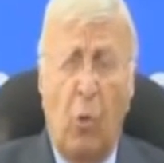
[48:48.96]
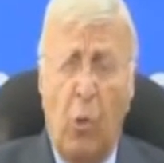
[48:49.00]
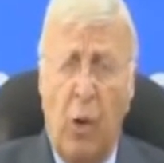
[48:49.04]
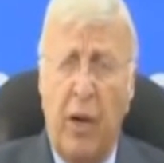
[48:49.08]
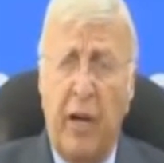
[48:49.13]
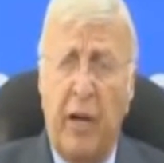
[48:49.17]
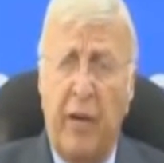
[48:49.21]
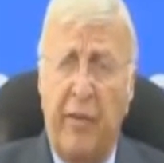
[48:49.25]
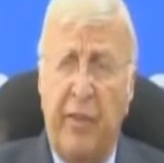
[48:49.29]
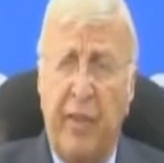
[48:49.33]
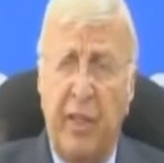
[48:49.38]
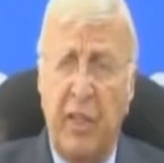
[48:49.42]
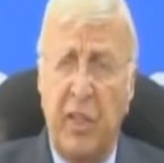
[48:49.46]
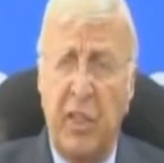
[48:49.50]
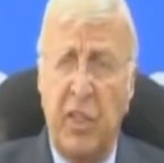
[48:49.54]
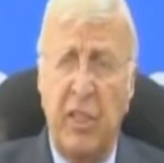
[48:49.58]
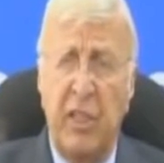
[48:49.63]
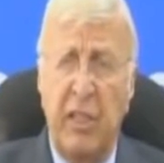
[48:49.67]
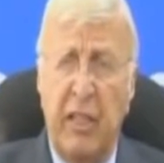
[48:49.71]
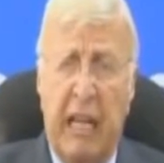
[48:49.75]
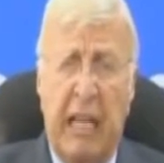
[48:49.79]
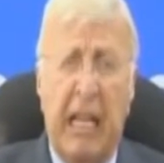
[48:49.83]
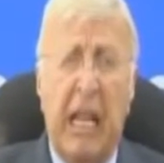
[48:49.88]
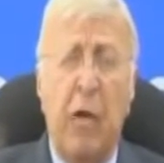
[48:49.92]
were aware of
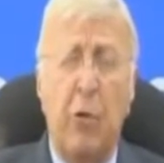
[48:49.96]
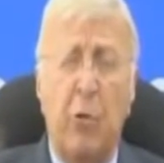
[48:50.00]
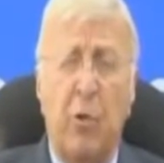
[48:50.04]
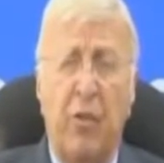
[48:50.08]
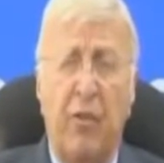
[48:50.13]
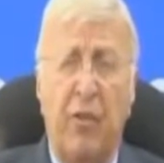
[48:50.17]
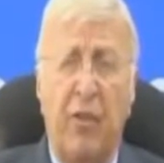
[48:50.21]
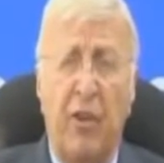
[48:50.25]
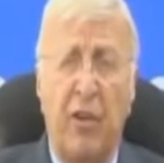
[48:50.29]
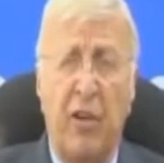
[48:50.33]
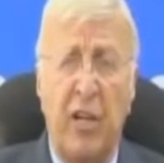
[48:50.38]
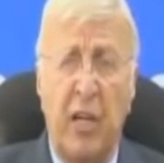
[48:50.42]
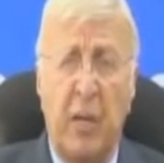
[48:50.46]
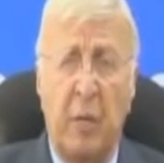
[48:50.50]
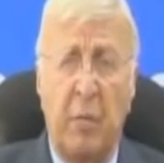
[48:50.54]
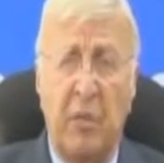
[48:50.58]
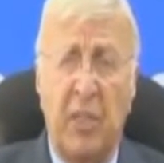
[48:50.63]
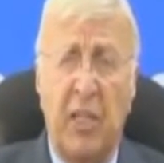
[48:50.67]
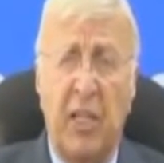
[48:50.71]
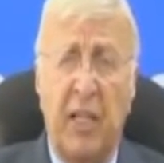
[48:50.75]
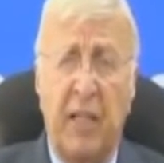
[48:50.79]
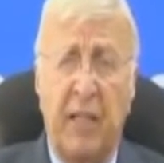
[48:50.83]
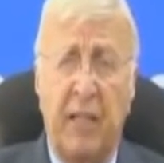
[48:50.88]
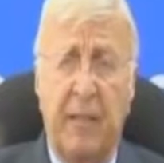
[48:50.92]
this, and they were very
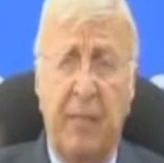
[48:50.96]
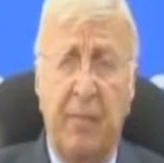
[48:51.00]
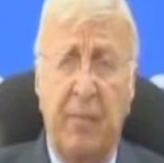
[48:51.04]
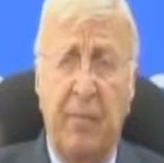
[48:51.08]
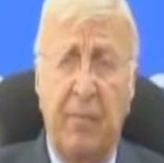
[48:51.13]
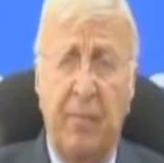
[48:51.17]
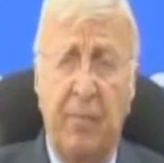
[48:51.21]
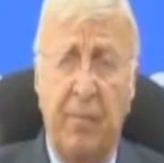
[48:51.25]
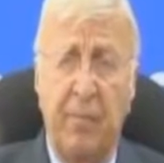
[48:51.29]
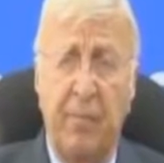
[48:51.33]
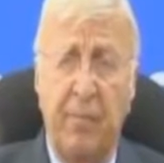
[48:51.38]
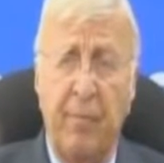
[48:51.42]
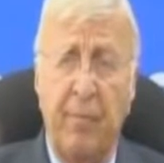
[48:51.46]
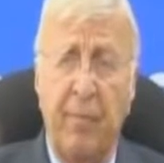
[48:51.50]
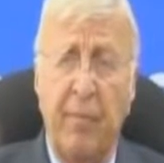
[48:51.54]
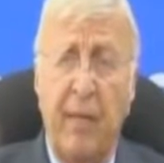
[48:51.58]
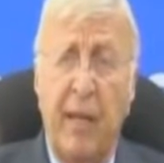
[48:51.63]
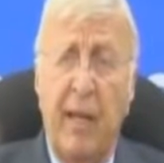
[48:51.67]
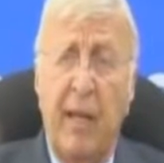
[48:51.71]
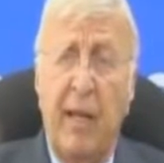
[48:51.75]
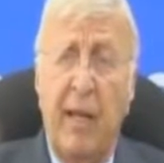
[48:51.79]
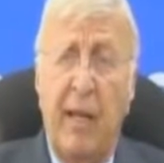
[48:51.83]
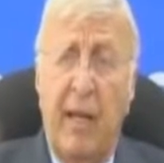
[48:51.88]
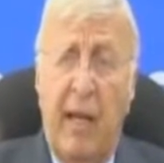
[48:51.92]
upset.
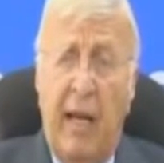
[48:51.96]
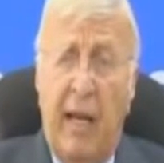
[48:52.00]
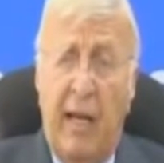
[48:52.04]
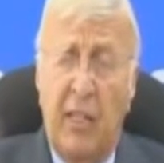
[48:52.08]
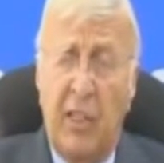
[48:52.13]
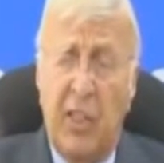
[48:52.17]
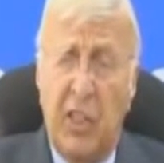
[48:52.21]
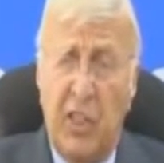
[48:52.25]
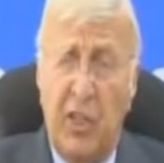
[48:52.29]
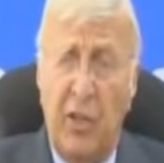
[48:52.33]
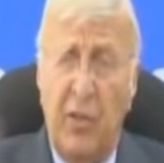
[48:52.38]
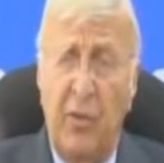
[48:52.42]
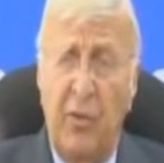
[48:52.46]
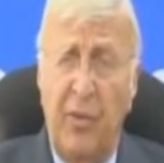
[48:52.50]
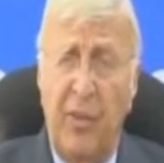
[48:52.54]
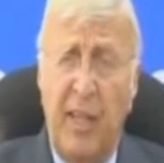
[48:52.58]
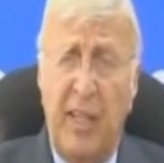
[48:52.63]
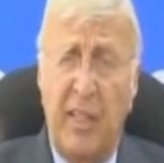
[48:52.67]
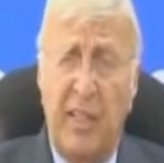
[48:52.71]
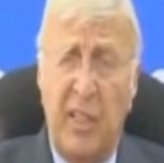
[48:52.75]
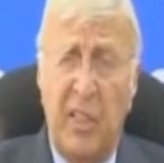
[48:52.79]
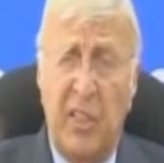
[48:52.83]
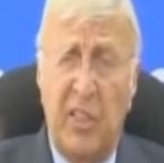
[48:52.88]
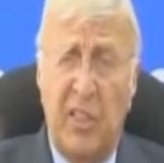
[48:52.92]
And so
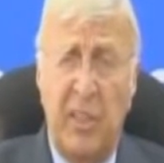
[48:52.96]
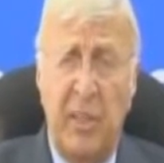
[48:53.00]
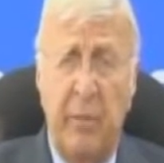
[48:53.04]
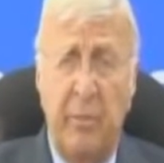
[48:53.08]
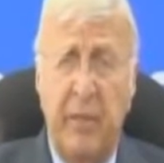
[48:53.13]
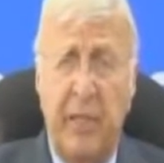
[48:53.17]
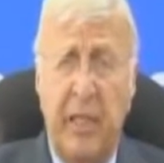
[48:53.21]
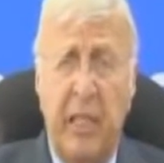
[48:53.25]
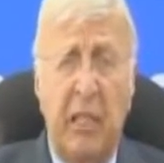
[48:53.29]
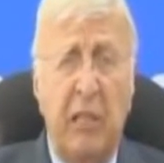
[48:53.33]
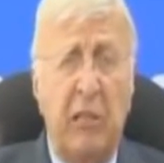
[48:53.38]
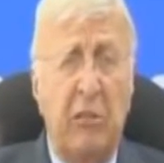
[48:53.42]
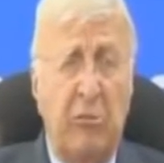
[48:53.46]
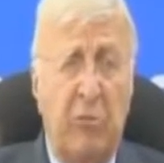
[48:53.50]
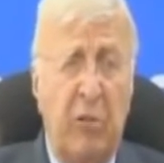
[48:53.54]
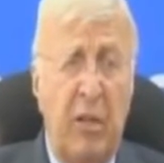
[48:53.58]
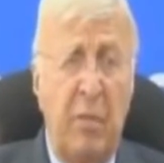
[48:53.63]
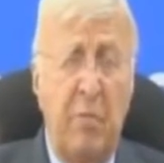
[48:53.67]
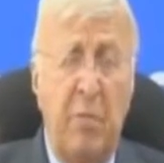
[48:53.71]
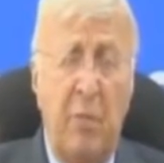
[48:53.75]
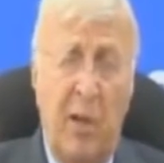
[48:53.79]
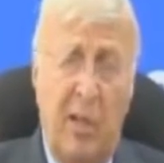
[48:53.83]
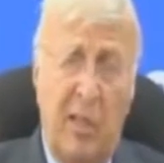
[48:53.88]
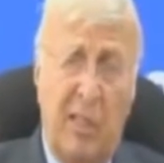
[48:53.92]
they did something
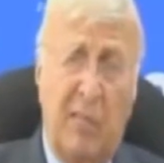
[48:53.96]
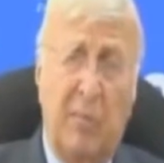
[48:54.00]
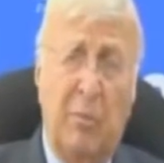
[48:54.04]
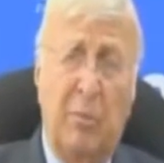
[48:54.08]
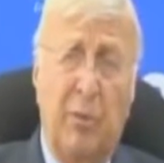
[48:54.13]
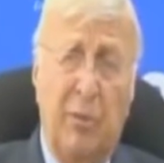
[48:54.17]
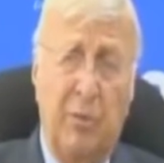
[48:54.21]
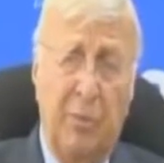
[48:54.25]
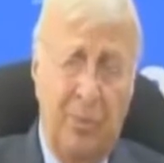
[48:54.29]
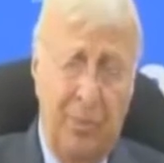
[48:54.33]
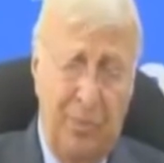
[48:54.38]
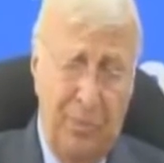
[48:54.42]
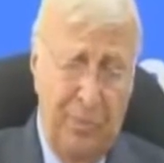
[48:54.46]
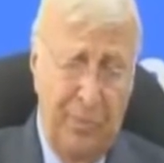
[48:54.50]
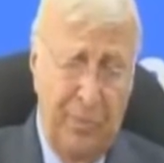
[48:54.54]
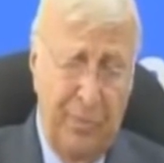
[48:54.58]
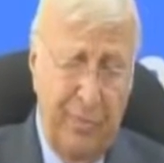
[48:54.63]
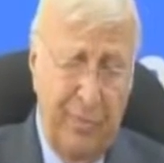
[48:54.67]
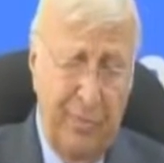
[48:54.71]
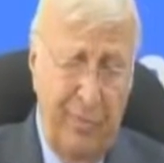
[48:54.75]
remarkable.